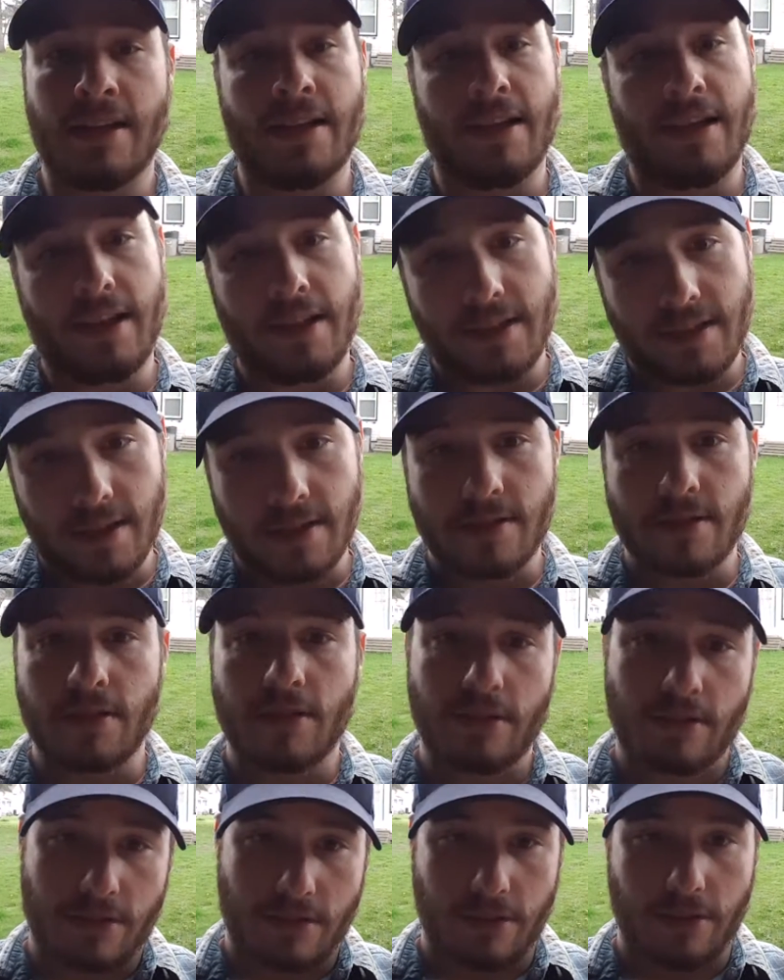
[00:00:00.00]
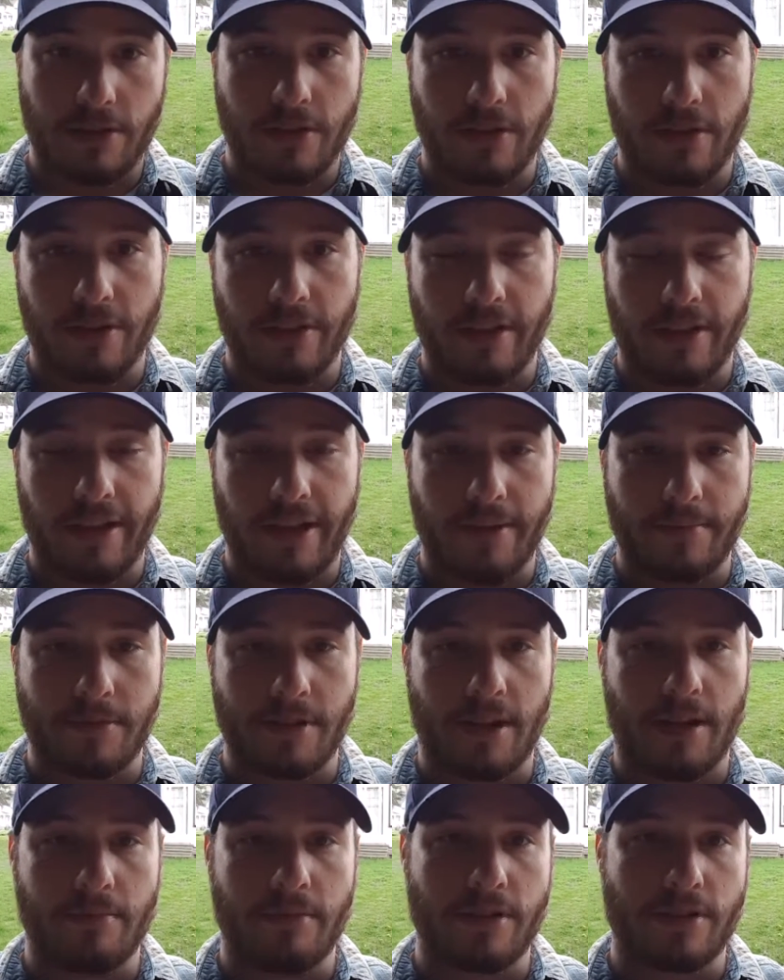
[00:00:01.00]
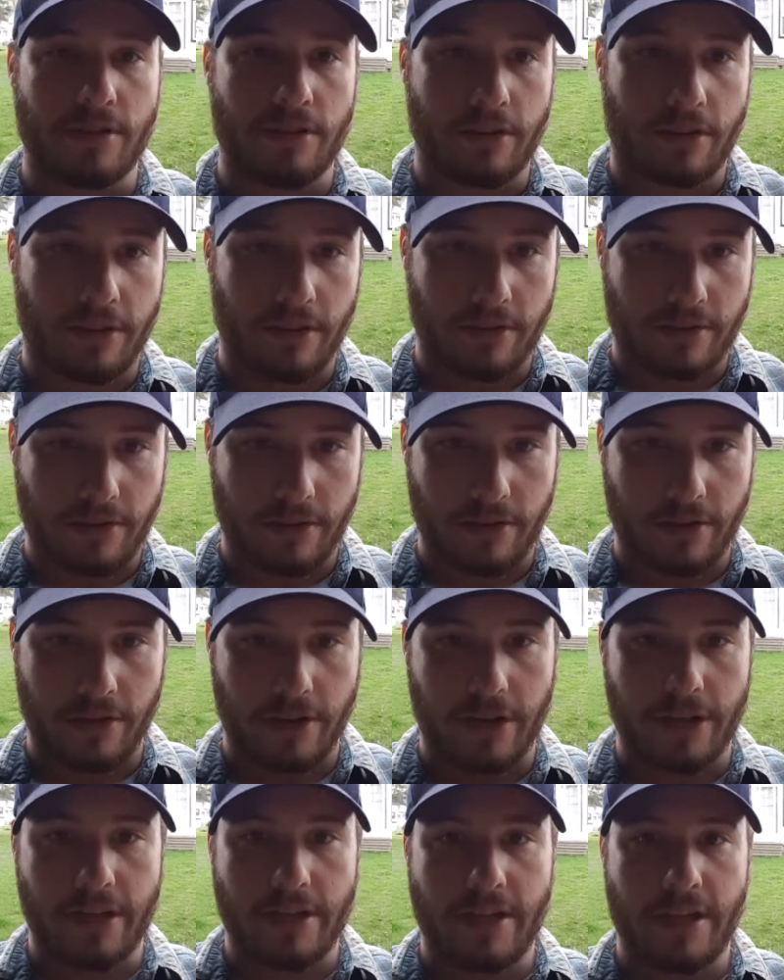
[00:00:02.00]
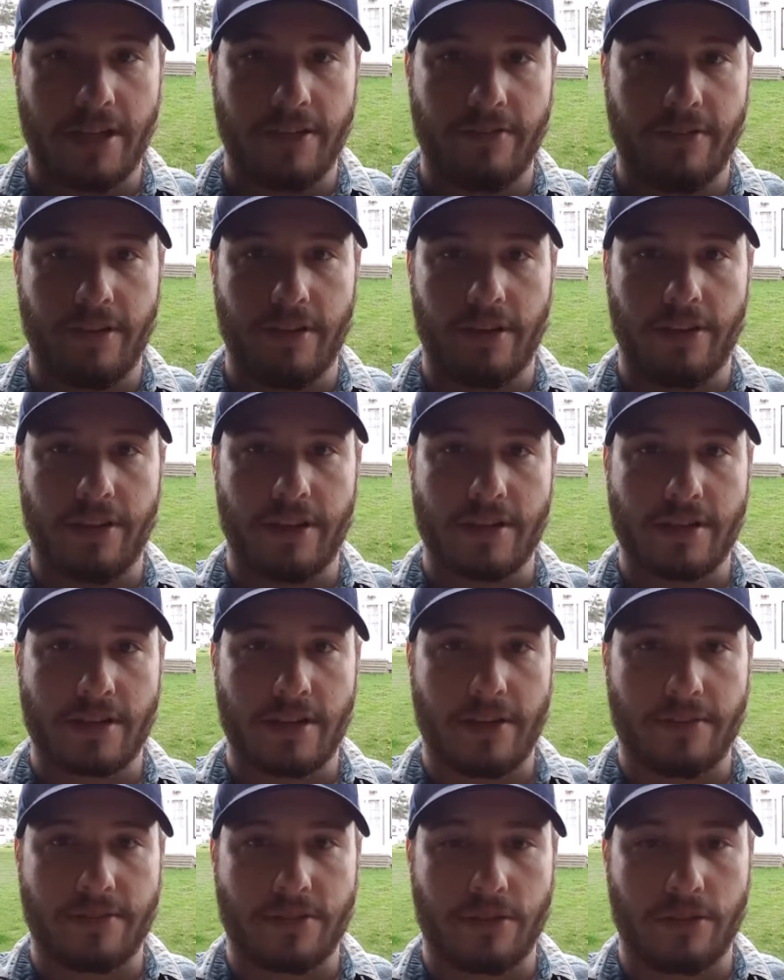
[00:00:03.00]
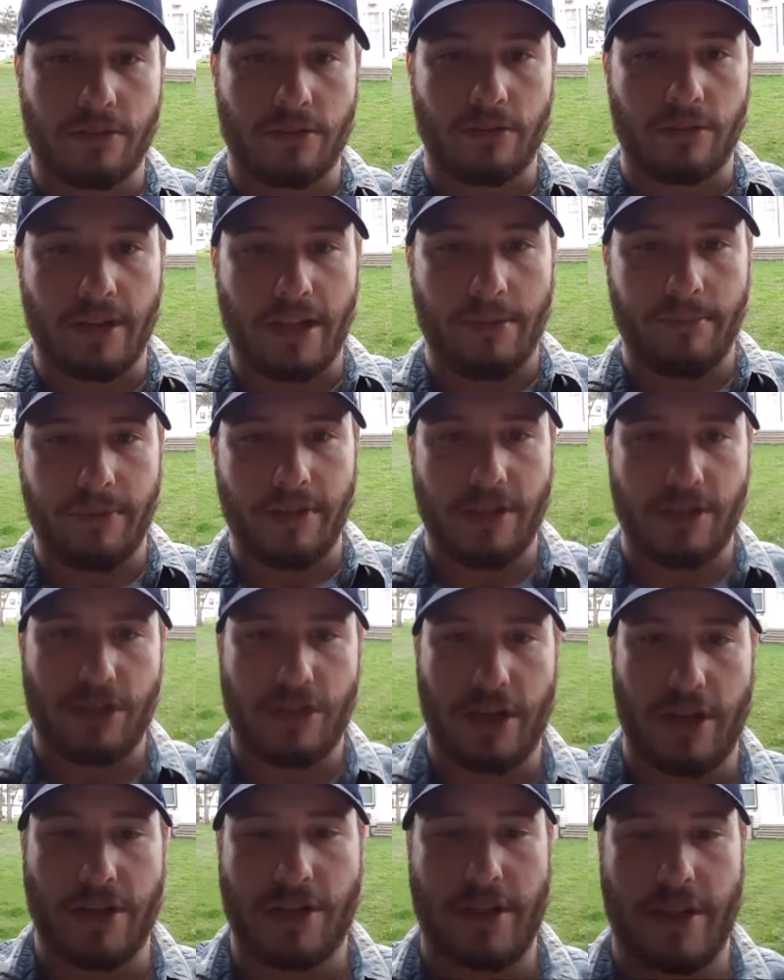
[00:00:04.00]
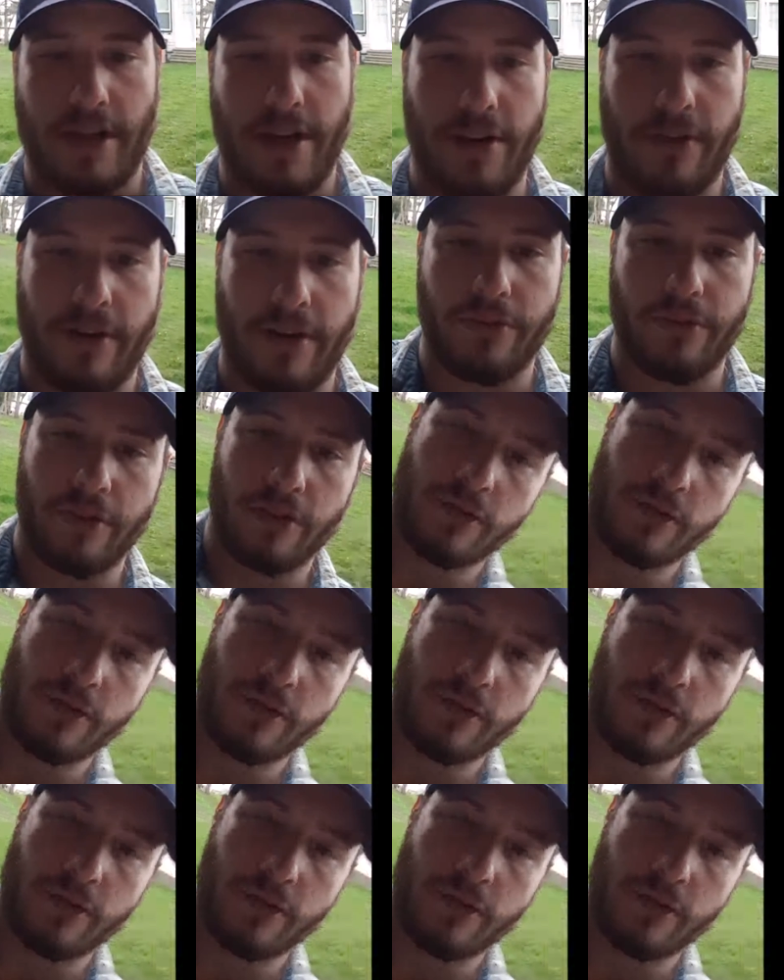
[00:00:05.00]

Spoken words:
it doesn't look so good on the laptop, doesn't look so good on the TV, all that stuff. So let me change that around real